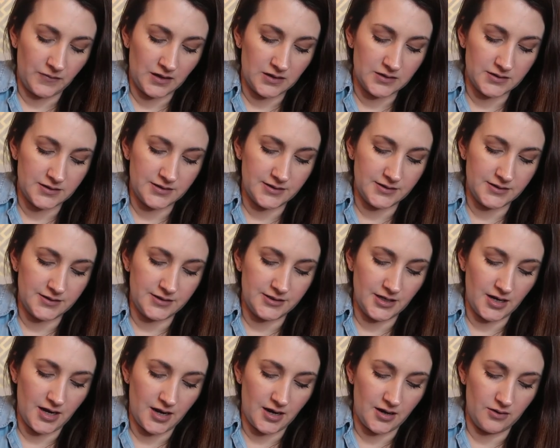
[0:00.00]

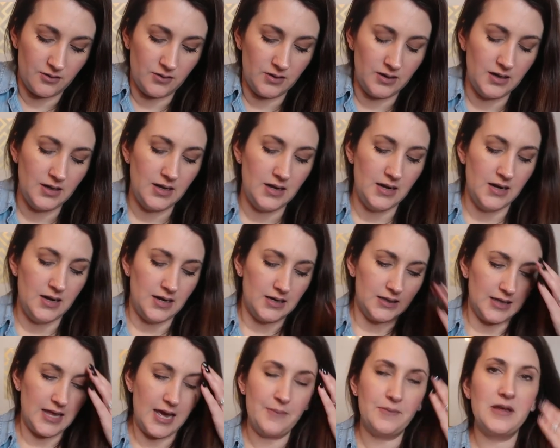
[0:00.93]
So
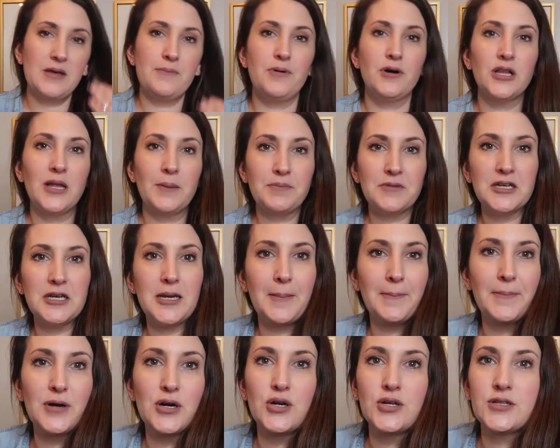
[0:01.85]
let me pull up the
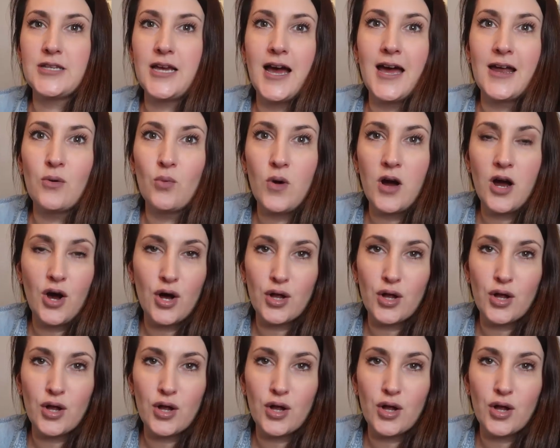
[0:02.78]
numbers on what